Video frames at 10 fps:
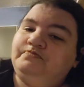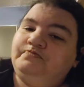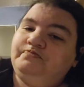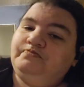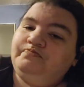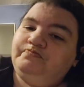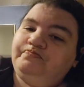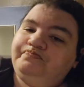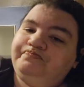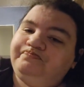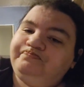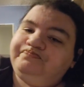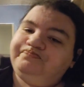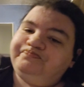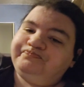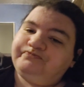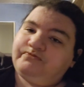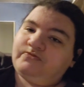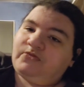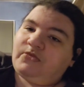
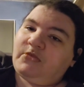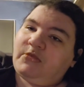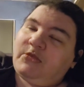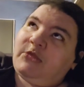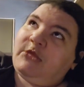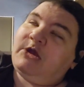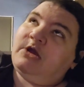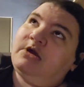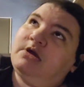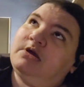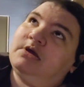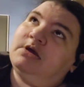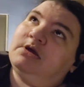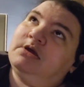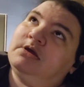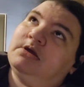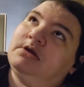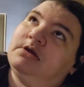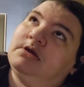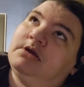
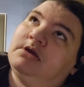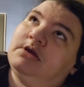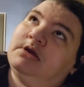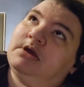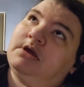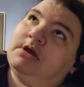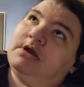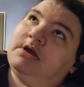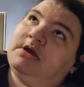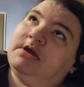No one is speaking in this clip.